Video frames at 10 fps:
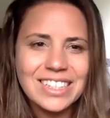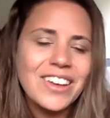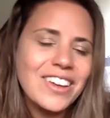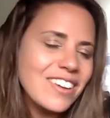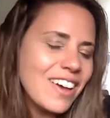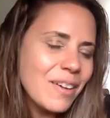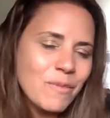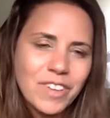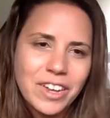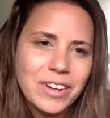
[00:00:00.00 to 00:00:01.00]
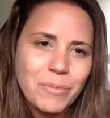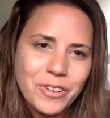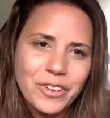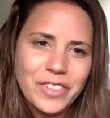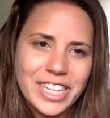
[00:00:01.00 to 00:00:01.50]
so I'm very
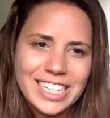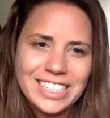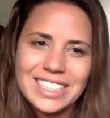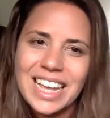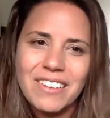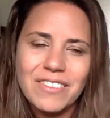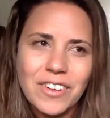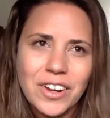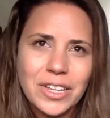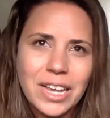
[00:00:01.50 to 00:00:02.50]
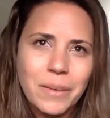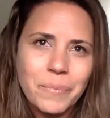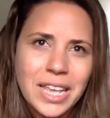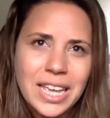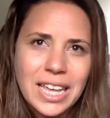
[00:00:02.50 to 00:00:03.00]
privileged to have grown up
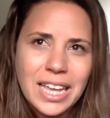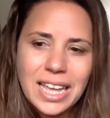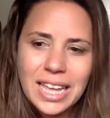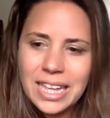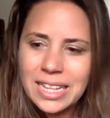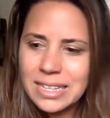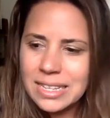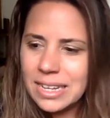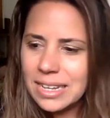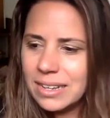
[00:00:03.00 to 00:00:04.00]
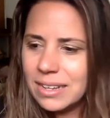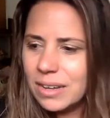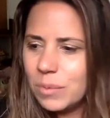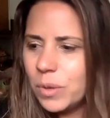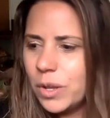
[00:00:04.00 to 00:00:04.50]
in
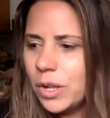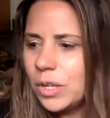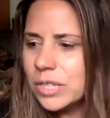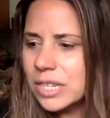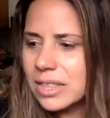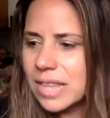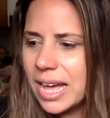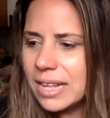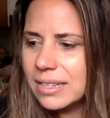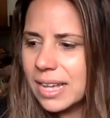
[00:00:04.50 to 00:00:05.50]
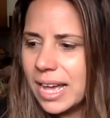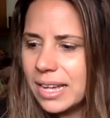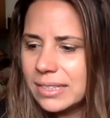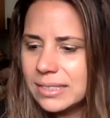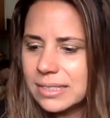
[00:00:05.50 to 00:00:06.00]
a, a, world that
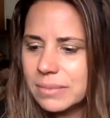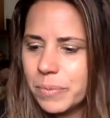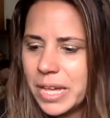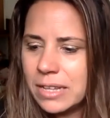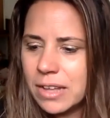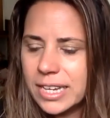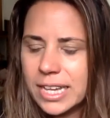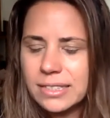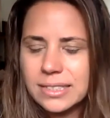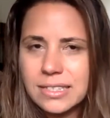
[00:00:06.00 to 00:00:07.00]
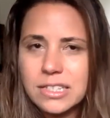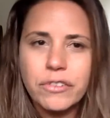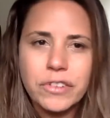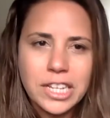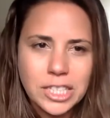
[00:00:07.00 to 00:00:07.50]
has been, I guess, a
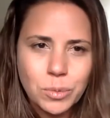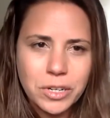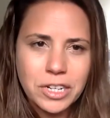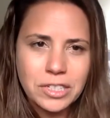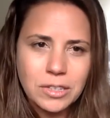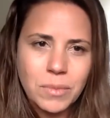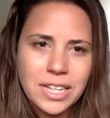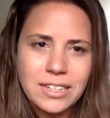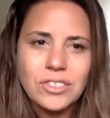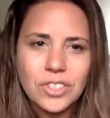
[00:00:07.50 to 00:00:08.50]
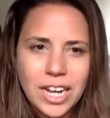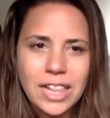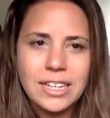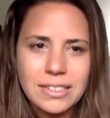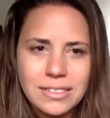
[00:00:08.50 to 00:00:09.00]
different experience to many
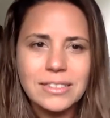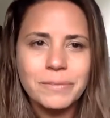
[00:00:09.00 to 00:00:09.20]
Australians.